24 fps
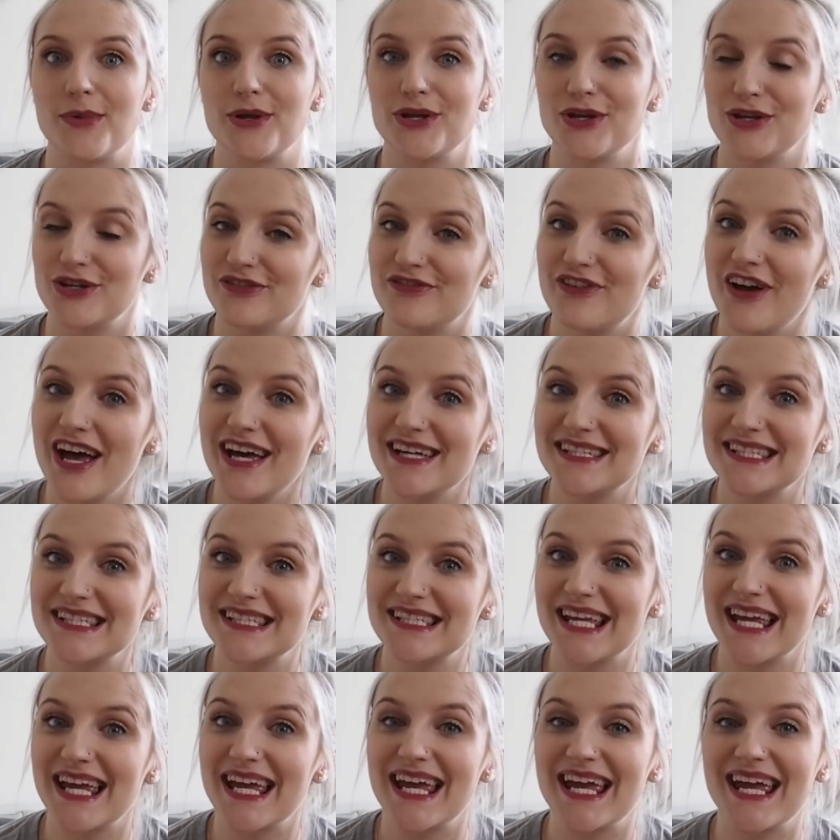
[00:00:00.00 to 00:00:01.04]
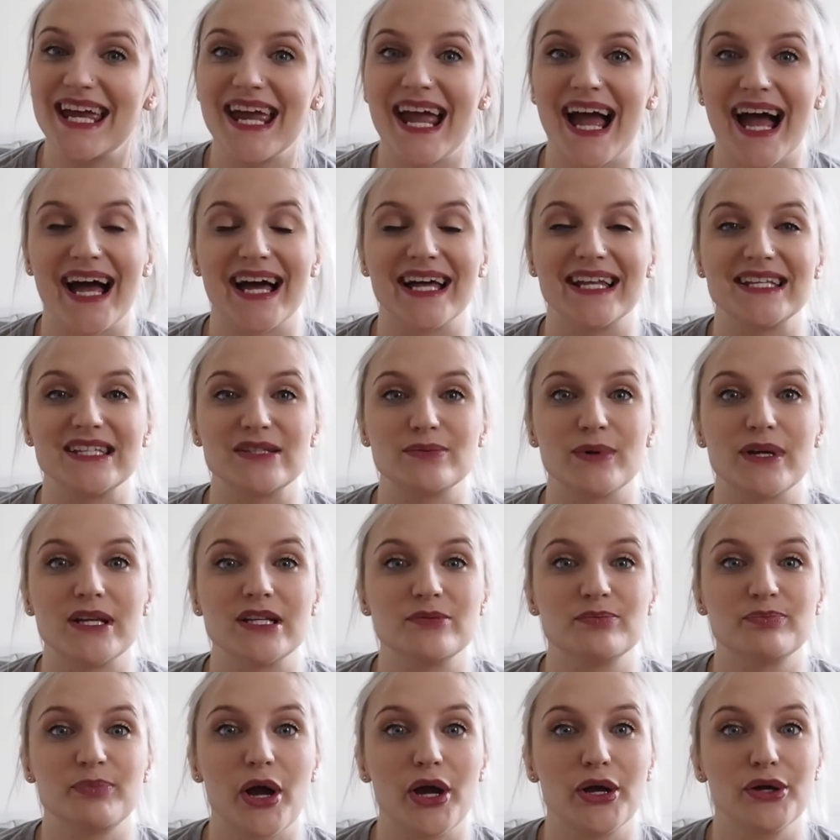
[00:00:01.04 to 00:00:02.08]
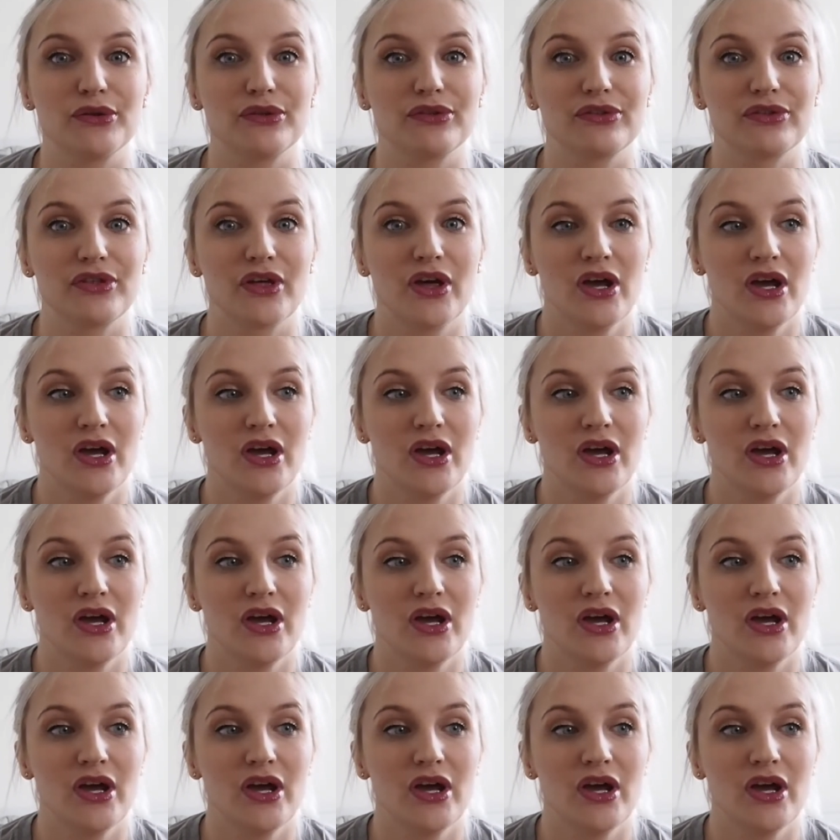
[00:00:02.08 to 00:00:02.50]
university and we'd both